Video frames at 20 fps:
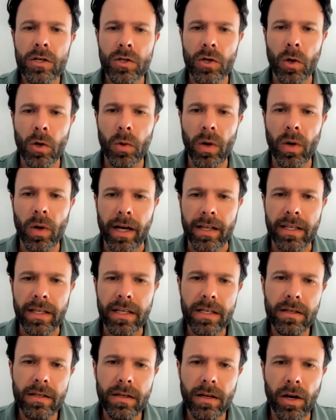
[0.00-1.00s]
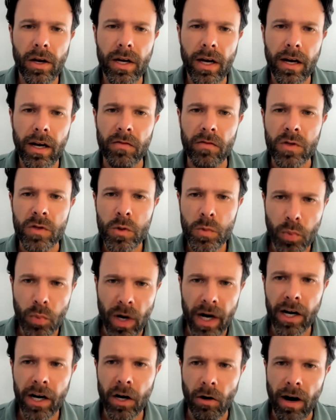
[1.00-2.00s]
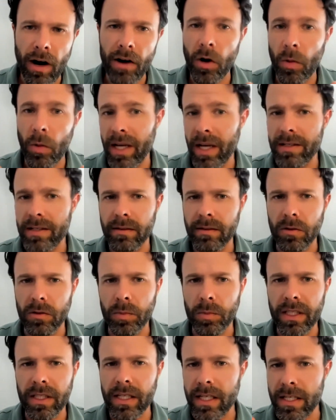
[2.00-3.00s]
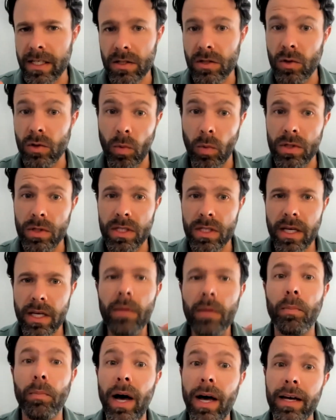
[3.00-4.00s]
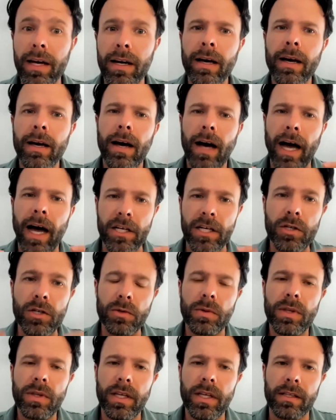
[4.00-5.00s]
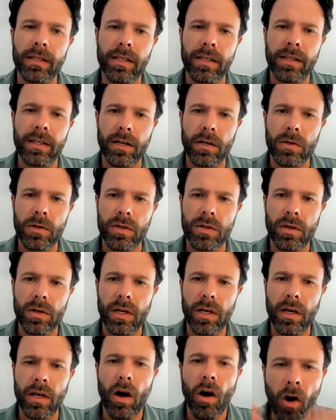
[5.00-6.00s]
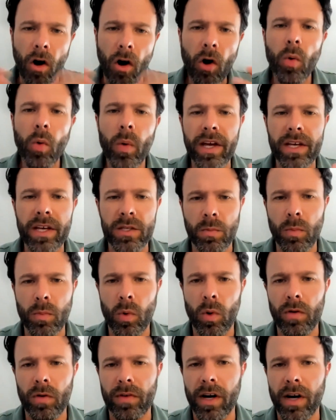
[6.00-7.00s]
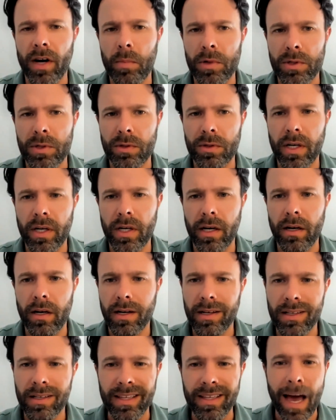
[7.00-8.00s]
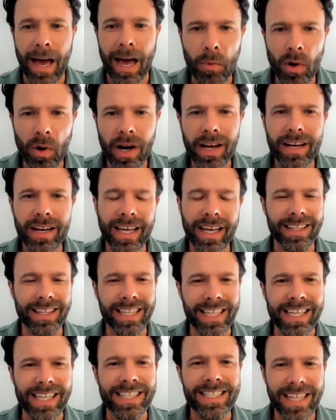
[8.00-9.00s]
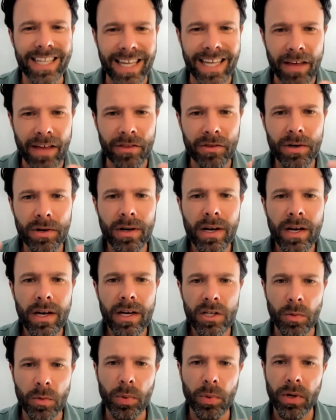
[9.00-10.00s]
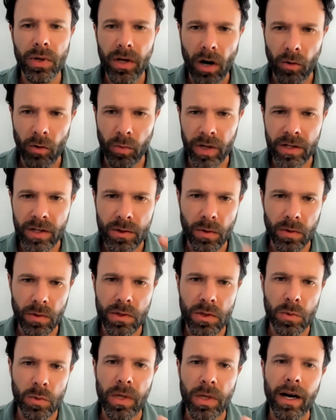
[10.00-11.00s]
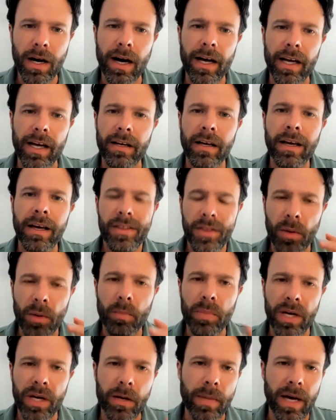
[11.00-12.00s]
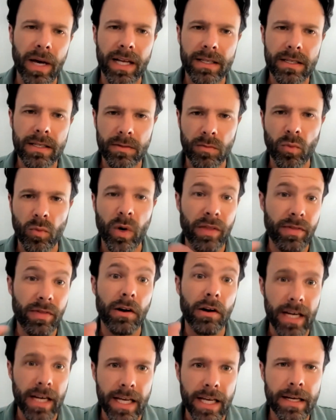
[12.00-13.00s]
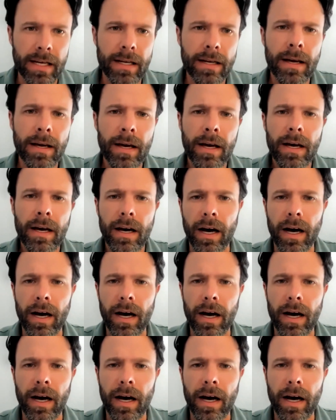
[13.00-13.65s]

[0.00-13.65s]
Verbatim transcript: So I think kind of spreading around our bets a little bit isn't the worst thing, but I do think that there's always more of an opportunity to collaborate and lead together to put our resources behind the big bets when they're needed